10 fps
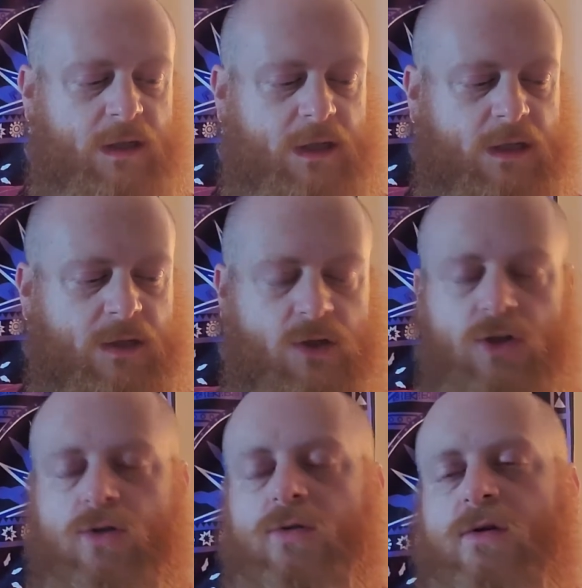in
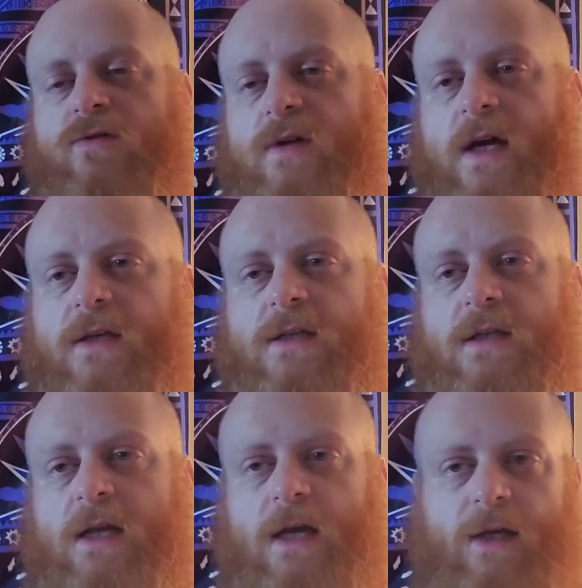June of
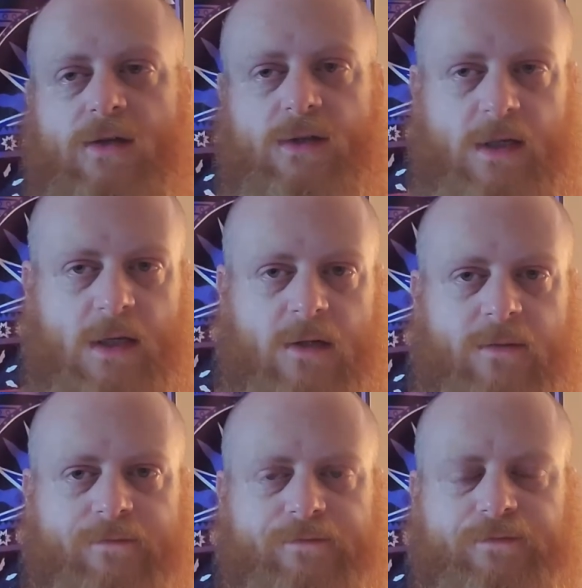1918.
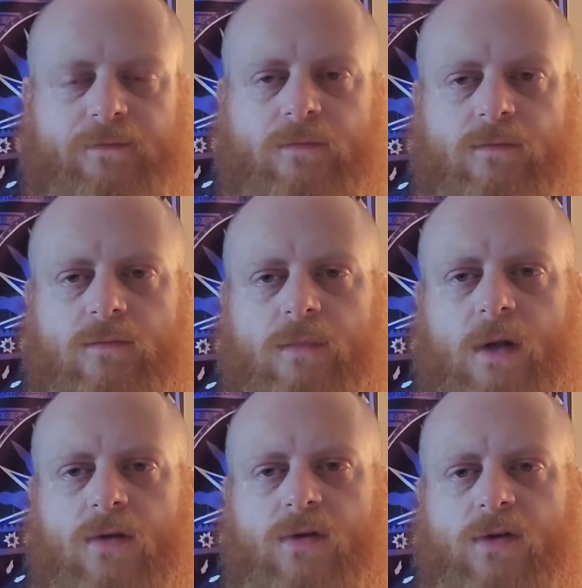
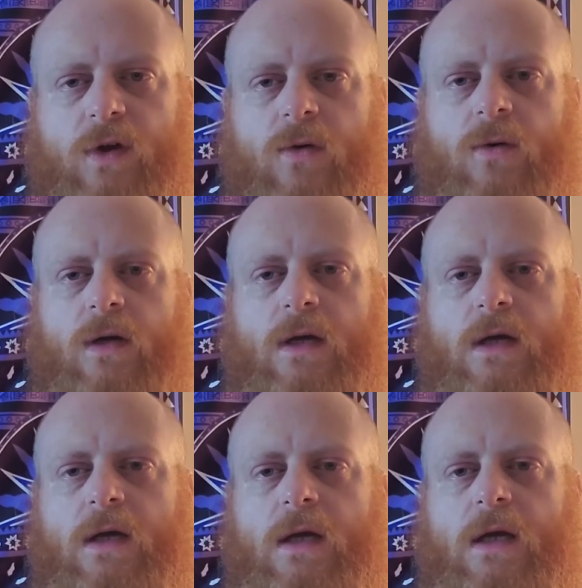So,
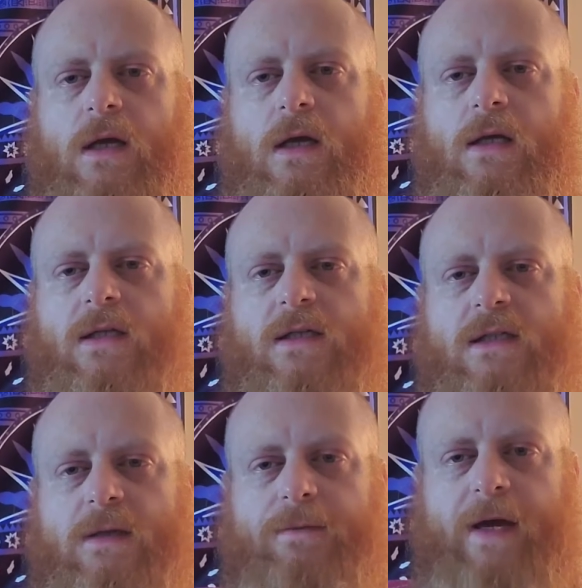
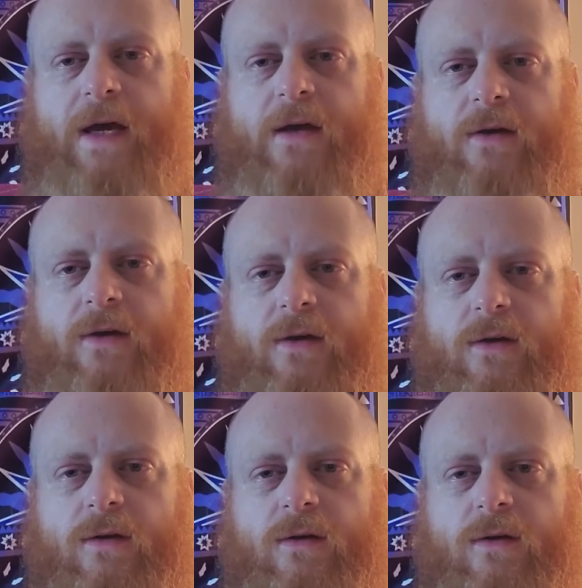sit back,
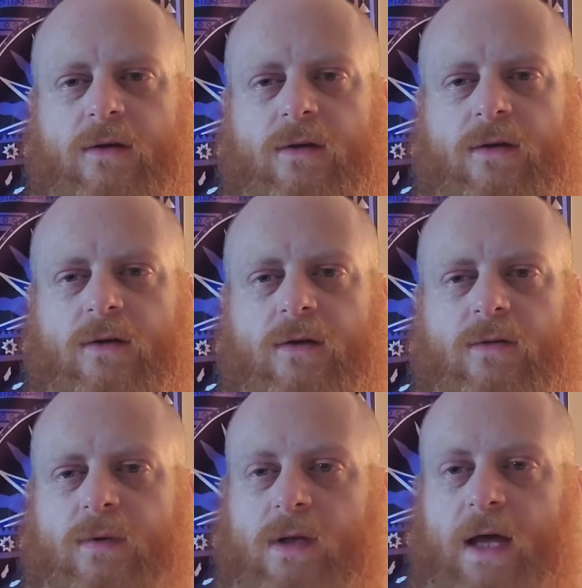
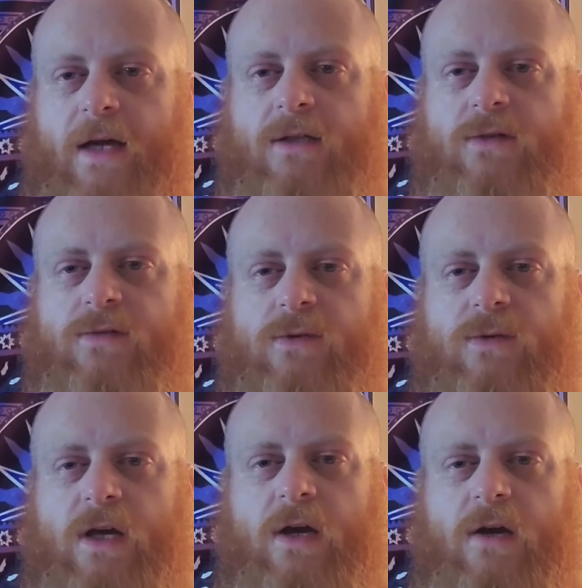relax if you
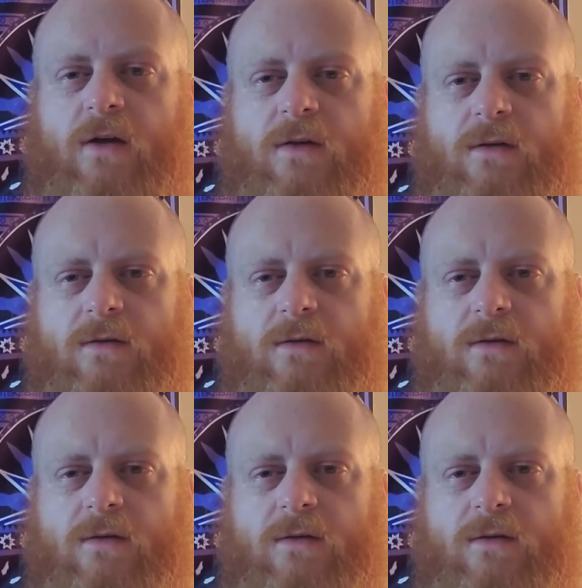dare,